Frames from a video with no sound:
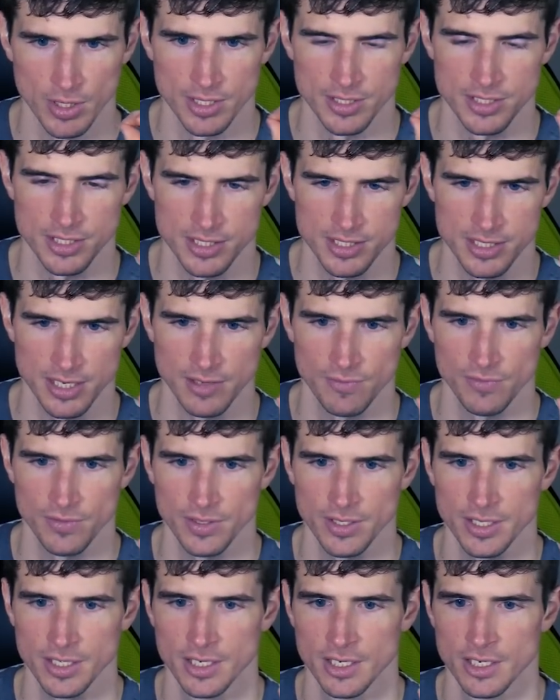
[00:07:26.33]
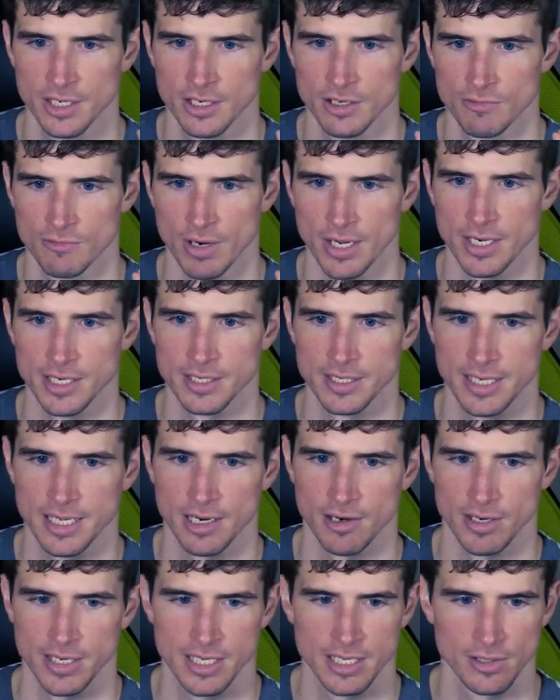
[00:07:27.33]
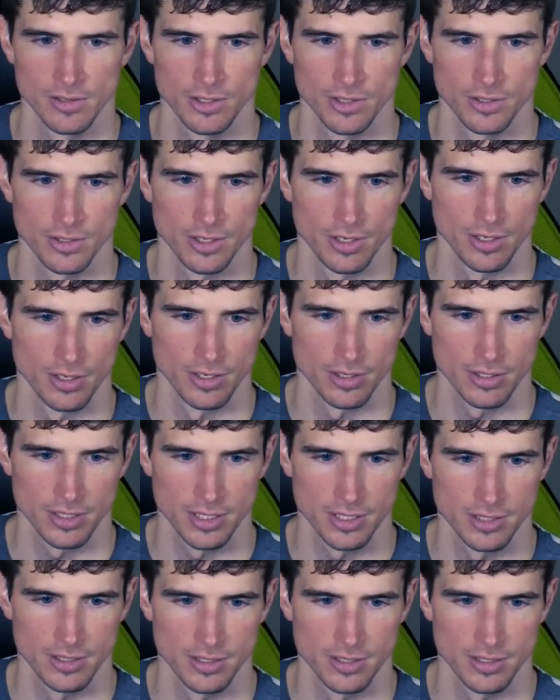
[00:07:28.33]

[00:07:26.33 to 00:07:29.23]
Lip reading: weight is it safely rated to carry? KN?